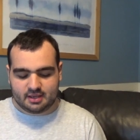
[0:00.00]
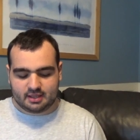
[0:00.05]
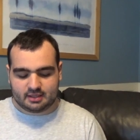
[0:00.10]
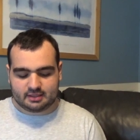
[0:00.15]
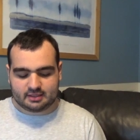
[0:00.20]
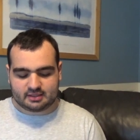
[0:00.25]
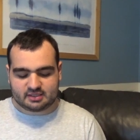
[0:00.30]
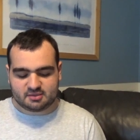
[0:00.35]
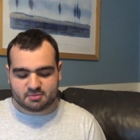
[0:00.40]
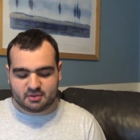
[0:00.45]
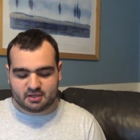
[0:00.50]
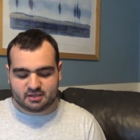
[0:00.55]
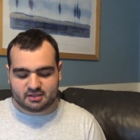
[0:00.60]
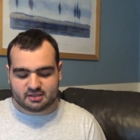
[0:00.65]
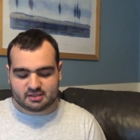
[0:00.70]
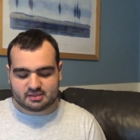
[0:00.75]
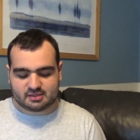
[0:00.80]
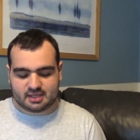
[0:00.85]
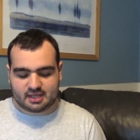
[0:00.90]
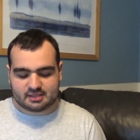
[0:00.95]
and an
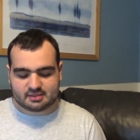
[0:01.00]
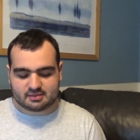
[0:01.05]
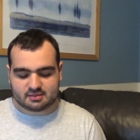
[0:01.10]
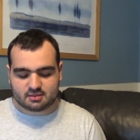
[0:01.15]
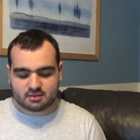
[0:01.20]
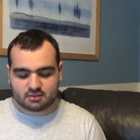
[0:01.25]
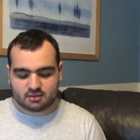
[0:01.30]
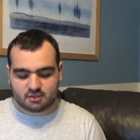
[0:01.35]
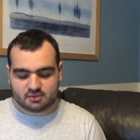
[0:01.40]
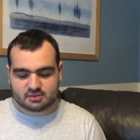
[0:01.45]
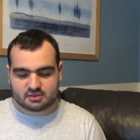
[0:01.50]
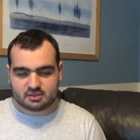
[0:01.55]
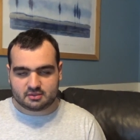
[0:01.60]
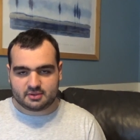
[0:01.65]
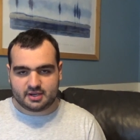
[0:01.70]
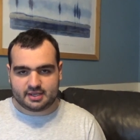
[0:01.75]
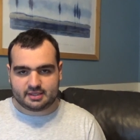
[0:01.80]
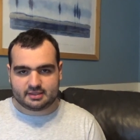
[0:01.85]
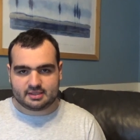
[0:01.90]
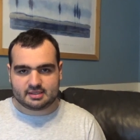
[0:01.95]
experience that's close to
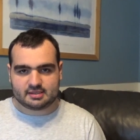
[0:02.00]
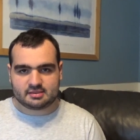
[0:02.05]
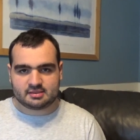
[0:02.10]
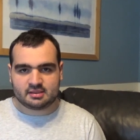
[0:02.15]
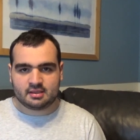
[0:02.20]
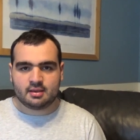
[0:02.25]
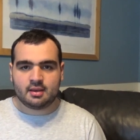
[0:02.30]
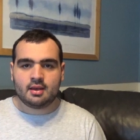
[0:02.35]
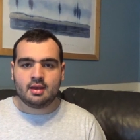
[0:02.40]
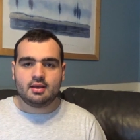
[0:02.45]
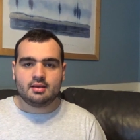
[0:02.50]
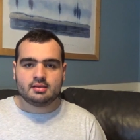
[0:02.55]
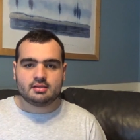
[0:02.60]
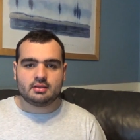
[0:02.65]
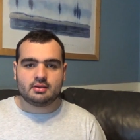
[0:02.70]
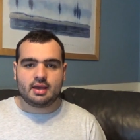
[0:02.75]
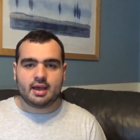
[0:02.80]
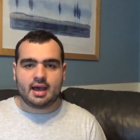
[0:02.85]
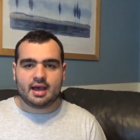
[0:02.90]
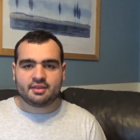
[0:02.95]
greatness.
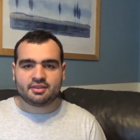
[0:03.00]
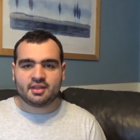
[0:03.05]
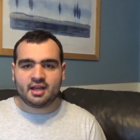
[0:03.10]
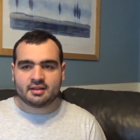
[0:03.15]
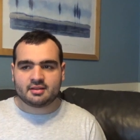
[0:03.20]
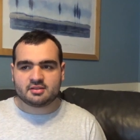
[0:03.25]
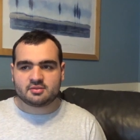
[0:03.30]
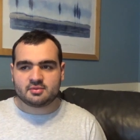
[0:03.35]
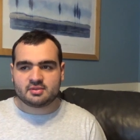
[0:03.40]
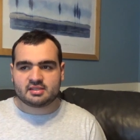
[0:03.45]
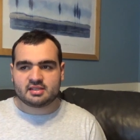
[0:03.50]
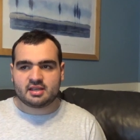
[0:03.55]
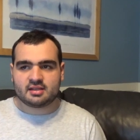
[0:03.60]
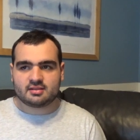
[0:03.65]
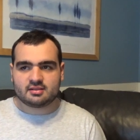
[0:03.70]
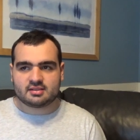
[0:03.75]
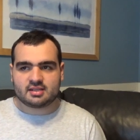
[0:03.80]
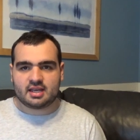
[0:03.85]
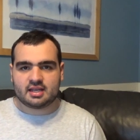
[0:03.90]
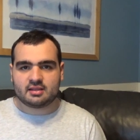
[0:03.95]
So yeah, I thought this was an
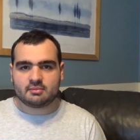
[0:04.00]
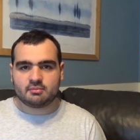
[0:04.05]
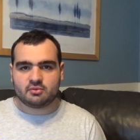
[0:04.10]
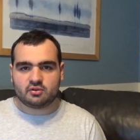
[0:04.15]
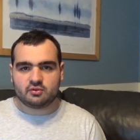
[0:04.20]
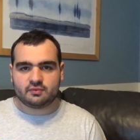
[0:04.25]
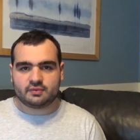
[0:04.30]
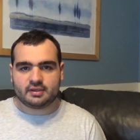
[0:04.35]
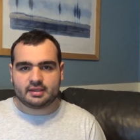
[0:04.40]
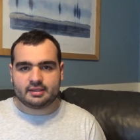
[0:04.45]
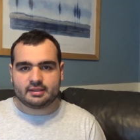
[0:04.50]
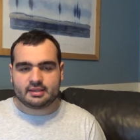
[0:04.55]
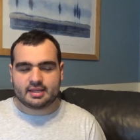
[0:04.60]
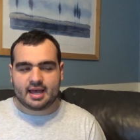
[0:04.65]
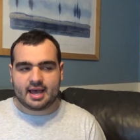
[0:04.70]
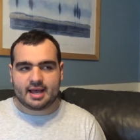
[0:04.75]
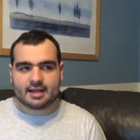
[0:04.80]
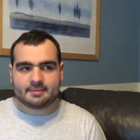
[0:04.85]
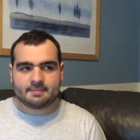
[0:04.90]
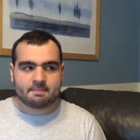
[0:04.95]
entertaining movie
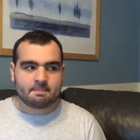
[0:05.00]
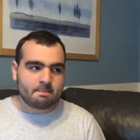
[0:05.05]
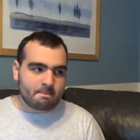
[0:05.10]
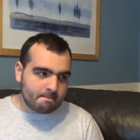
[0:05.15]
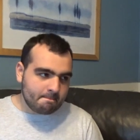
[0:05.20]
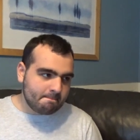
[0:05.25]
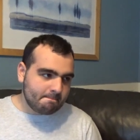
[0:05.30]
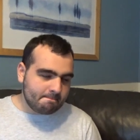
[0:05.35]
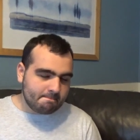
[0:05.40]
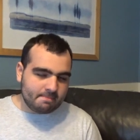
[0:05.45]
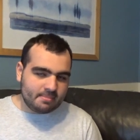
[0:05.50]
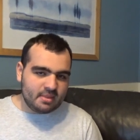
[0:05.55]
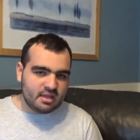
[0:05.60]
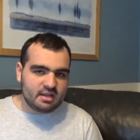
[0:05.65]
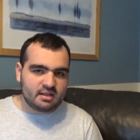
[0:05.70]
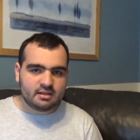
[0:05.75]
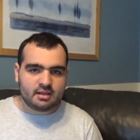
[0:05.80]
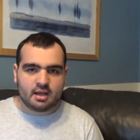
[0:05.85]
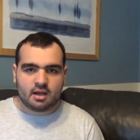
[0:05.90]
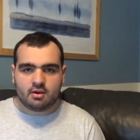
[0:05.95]
that,
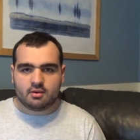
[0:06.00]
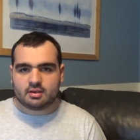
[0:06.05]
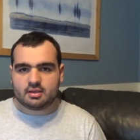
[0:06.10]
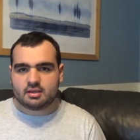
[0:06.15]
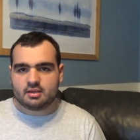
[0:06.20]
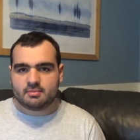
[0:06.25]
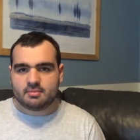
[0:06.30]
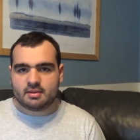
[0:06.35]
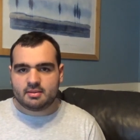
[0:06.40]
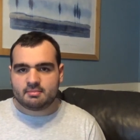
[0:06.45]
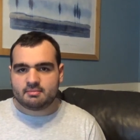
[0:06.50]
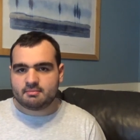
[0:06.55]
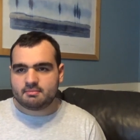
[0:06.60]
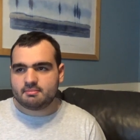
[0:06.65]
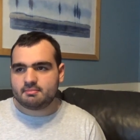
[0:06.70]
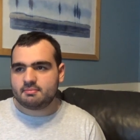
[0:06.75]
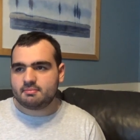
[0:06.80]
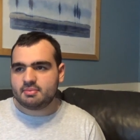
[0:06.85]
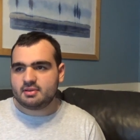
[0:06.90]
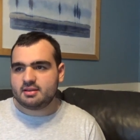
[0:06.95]
you know, could
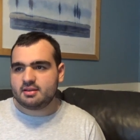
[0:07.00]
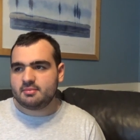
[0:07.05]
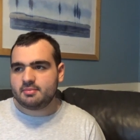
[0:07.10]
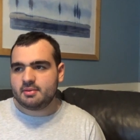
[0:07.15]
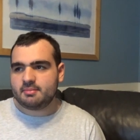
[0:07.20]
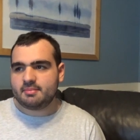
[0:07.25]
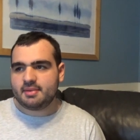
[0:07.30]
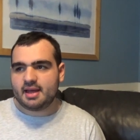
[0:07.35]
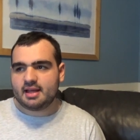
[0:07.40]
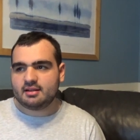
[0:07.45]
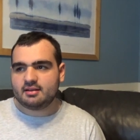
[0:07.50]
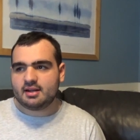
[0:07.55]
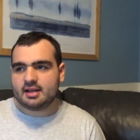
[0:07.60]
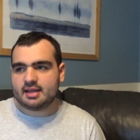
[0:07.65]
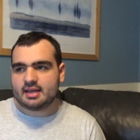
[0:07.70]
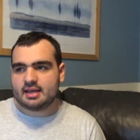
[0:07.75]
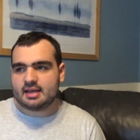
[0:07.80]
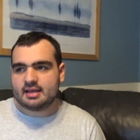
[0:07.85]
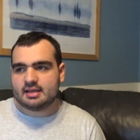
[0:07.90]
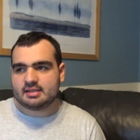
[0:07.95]
have been better,
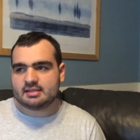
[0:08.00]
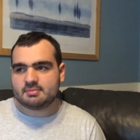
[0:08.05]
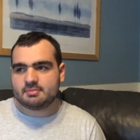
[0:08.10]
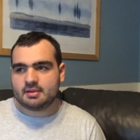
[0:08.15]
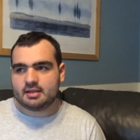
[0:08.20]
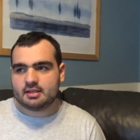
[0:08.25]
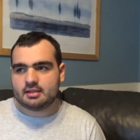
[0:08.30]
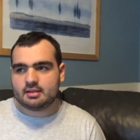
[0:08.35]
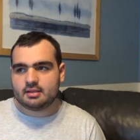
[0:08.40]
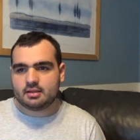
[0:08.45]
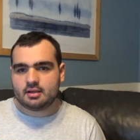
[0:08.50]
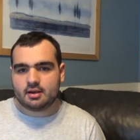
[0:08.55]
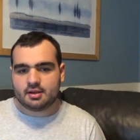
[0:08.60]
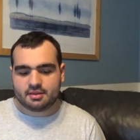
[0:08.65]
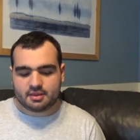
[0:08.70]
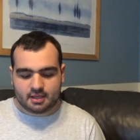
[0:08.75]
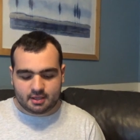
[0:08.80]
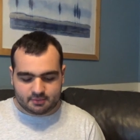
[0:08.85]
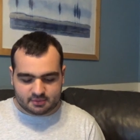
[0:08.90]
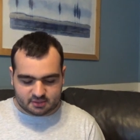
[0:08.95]
I guess, but you know, I
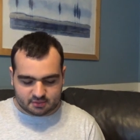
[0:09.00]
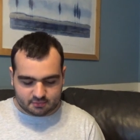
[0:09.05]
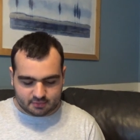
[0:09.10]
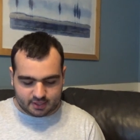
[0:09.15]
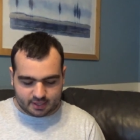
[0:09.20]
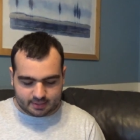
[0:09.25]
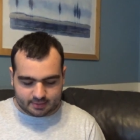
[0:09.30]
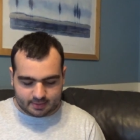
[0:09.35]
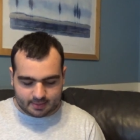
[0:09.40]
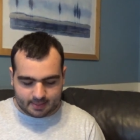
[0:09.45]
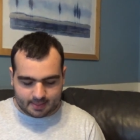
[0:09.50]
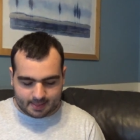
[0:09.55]
thought it was great.